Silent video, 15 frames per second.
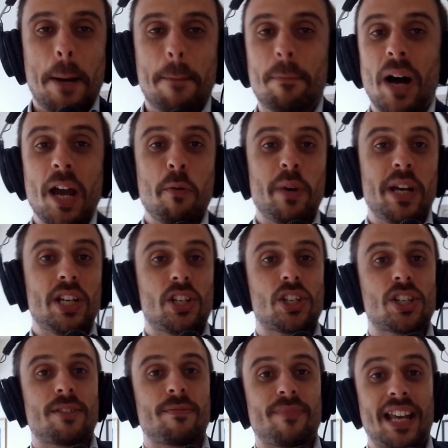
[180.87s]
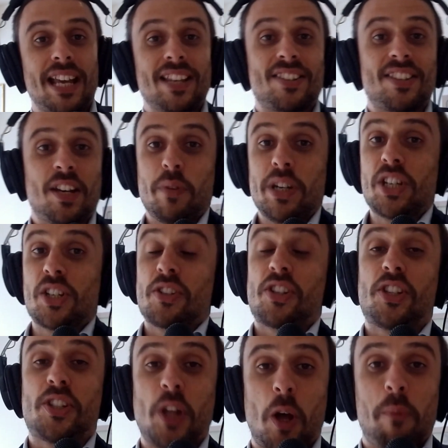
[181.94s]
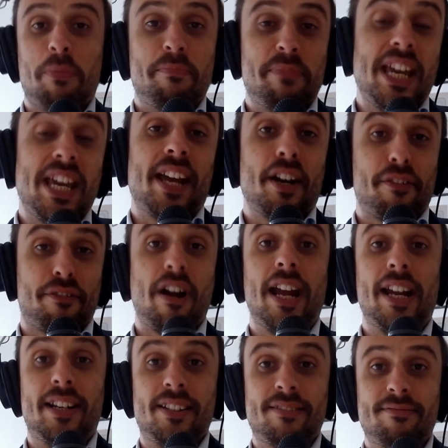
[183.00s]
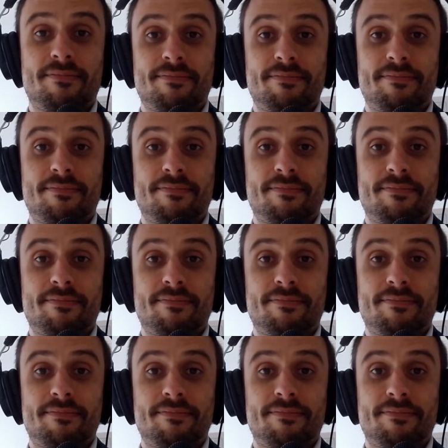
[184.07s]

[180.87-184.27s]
My wish is that we should stop being afraid.